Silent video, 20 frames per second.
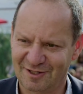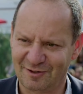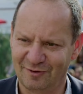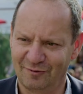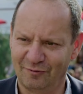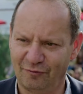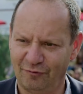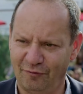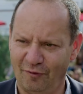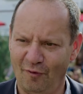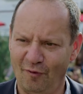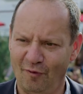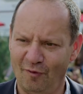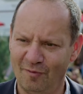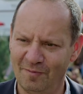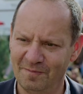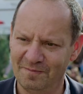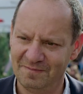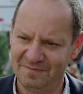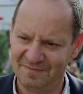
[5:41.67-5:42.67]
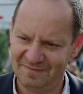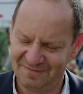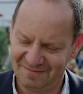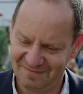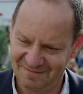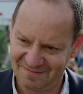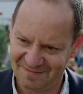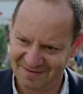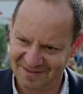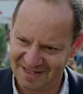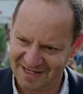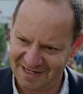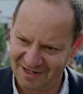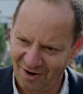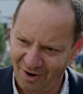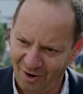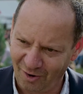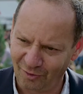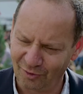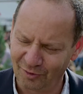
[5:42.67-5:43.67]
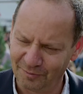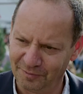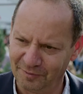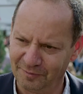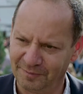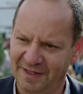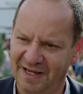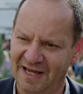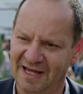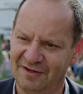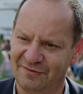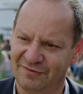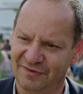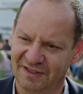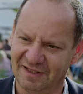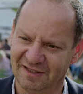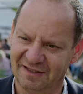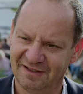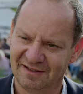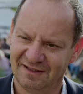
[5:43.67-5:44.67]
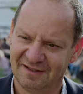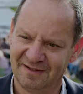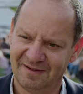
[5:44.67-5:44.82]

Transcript: conform in horrible behavior,